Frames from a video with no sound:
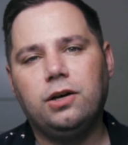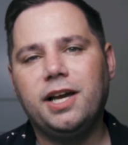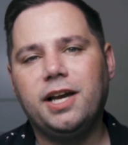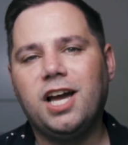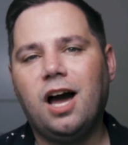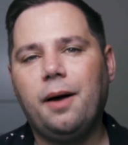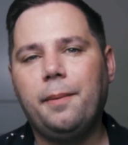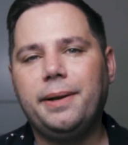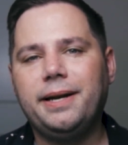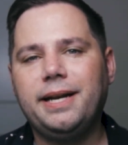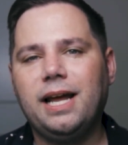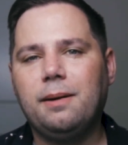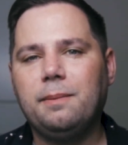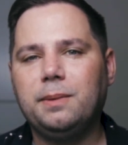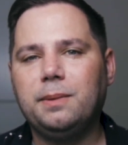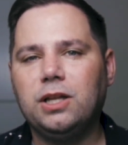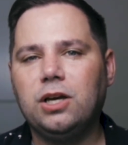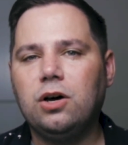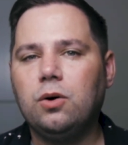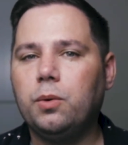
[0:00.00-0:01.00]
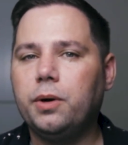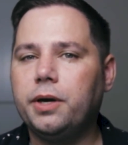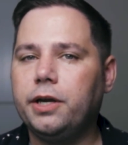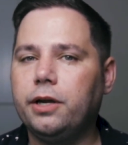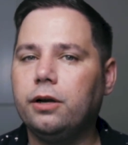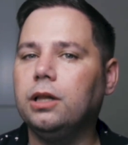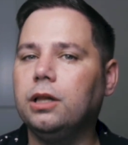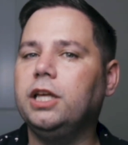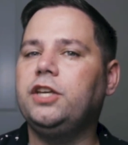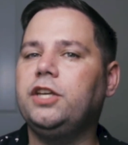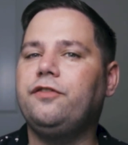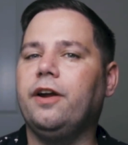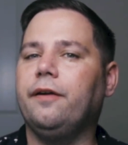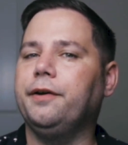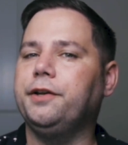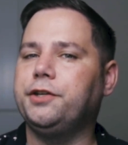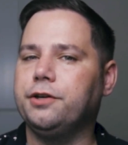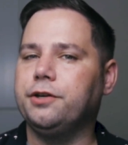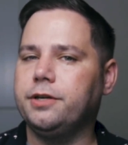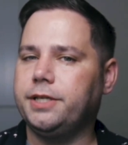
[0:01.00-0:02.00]
and comment down below what your least
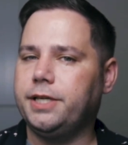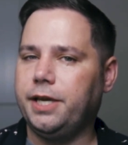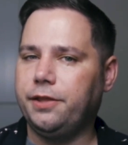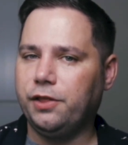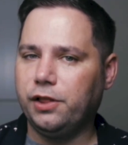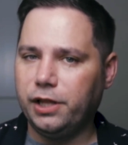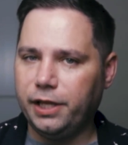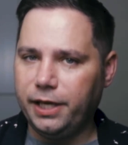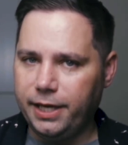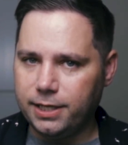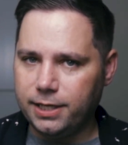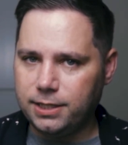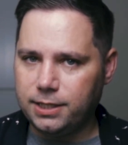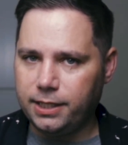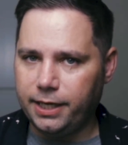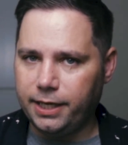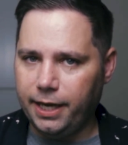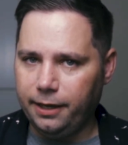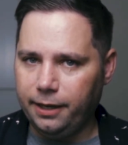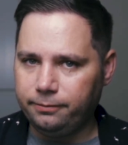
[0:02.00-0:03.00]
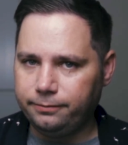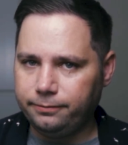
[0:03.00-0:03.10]
favorite jersey in the league is today.